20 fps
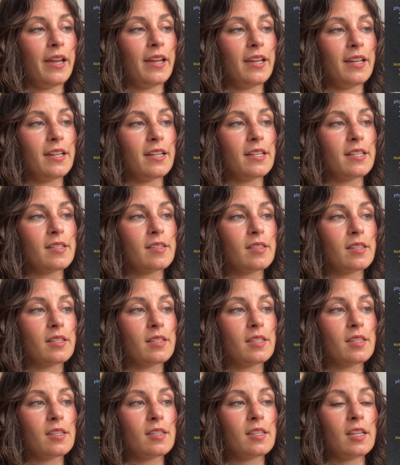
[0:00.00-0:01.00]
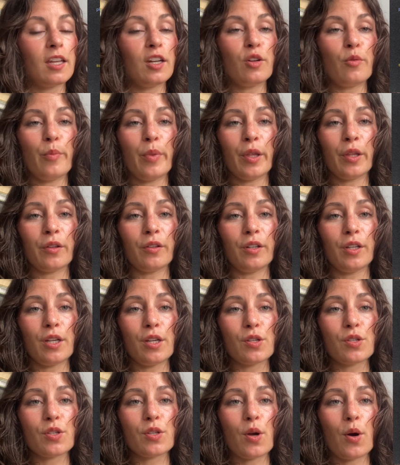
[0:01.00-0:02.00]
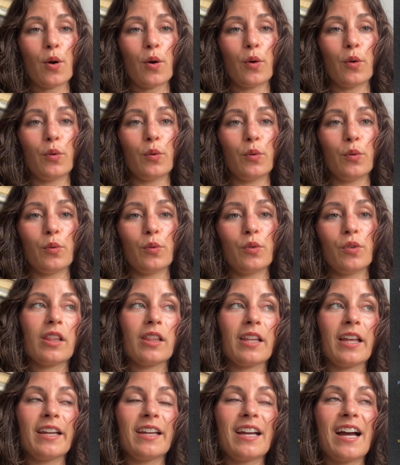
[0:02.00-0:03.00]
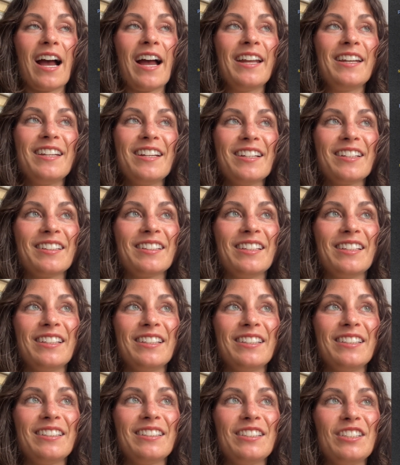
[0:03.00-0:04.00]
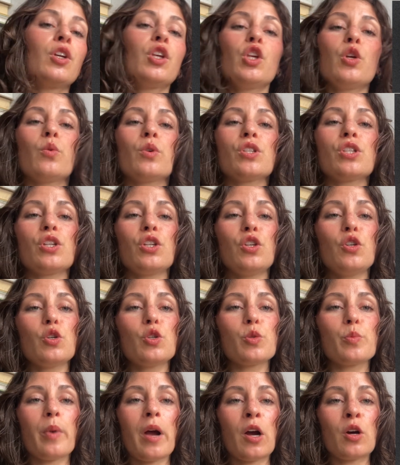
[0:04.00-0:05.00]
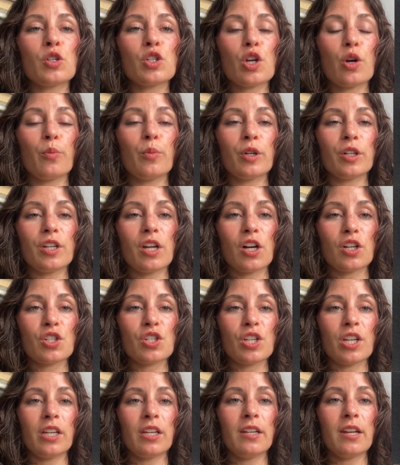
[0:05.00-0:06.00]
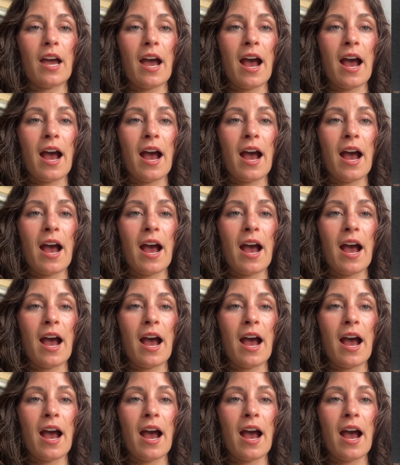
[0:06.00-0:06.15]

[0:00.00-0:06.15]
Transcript: is sustainability. So, like, ideally, you want to use biochar production